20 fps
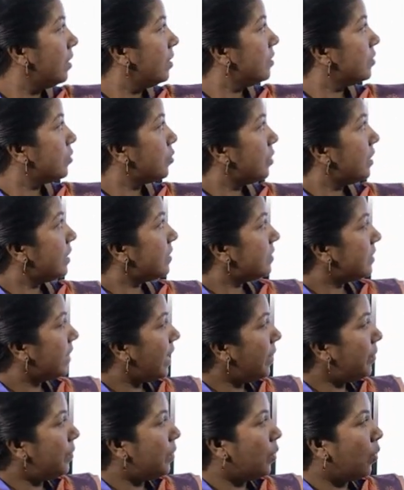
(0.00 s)
So, the
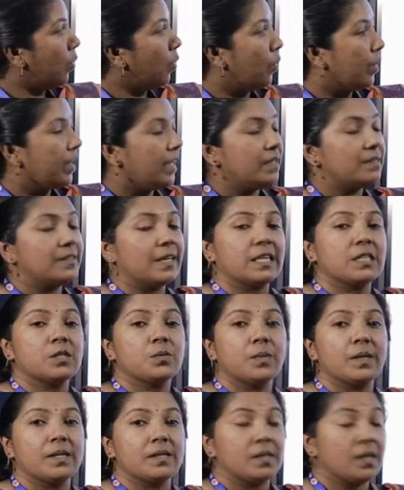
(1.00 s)
same law is
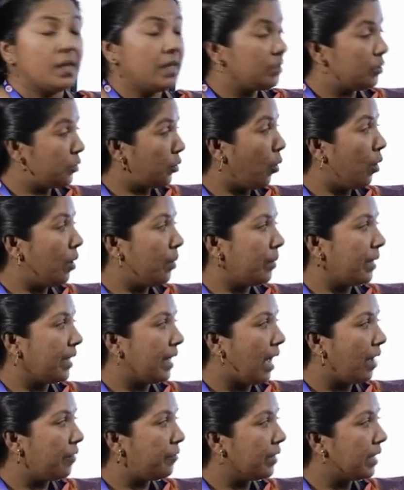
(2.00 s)
shown
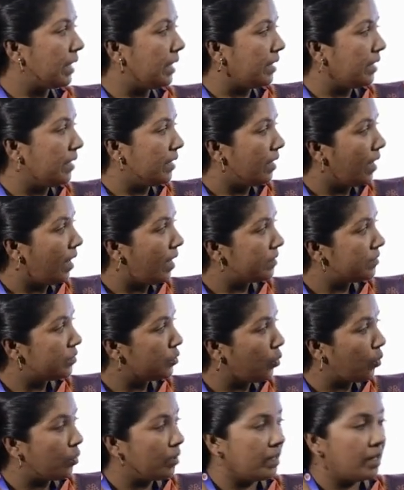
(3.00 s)
graphically as
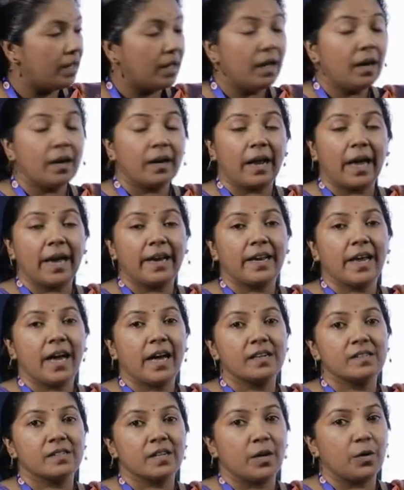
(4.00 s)
shown the right
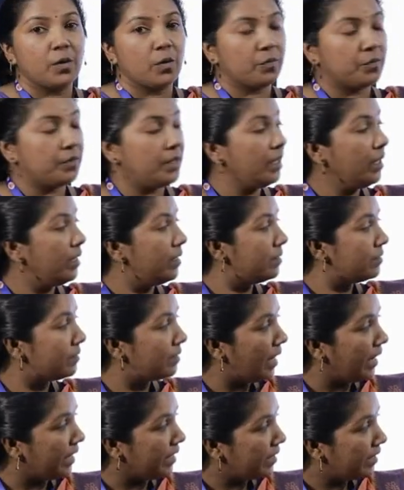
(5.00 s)
hand side of the
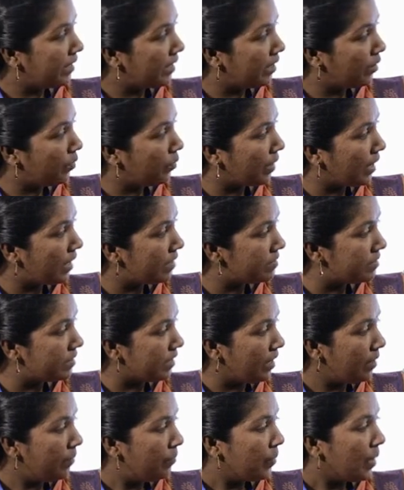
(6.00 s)
slide. Here you can
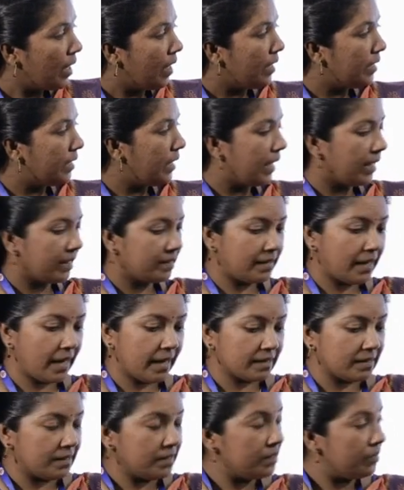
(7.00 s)
see in the x
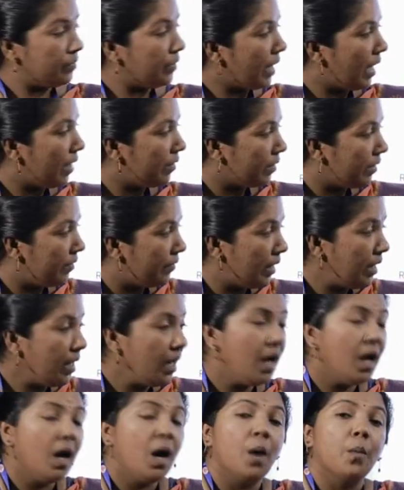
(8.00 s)
axis we have
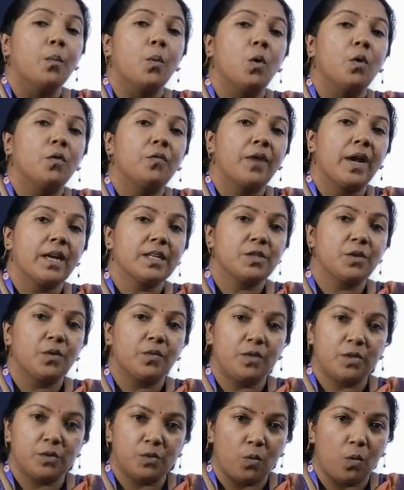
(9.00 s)
given mole fraction
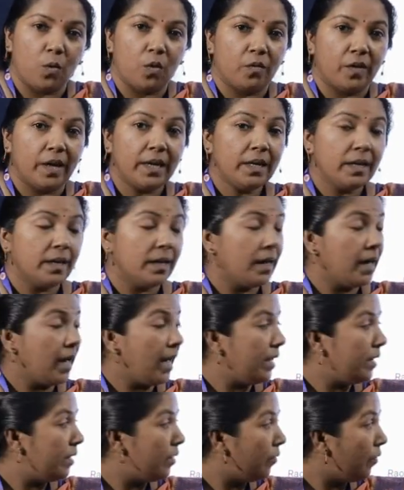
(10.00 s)
of the solvent
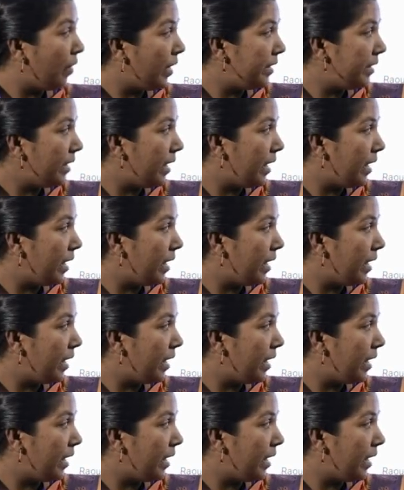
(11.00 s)
and the y